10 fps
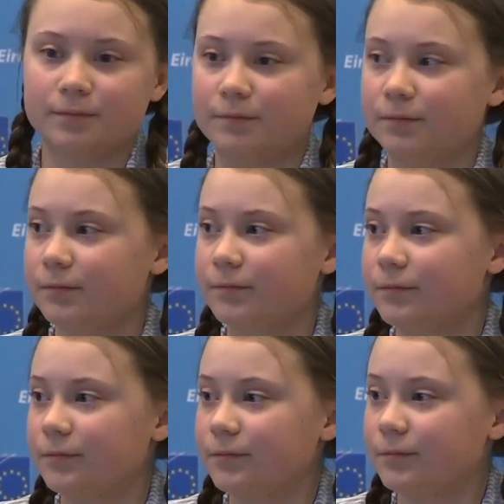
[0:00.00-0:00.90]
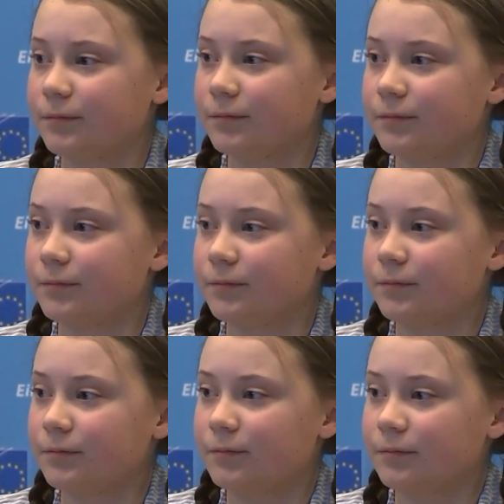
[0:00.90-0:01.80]

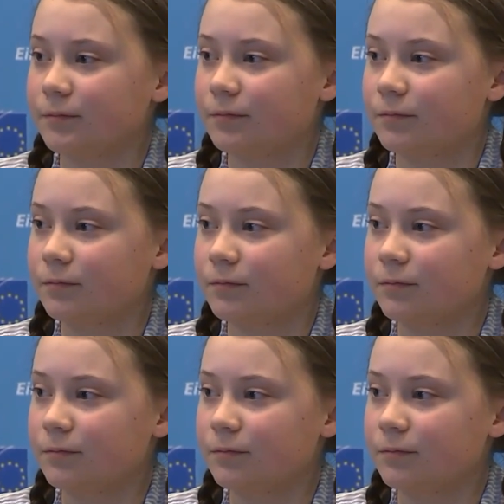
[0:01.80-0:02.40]
Nothing is said.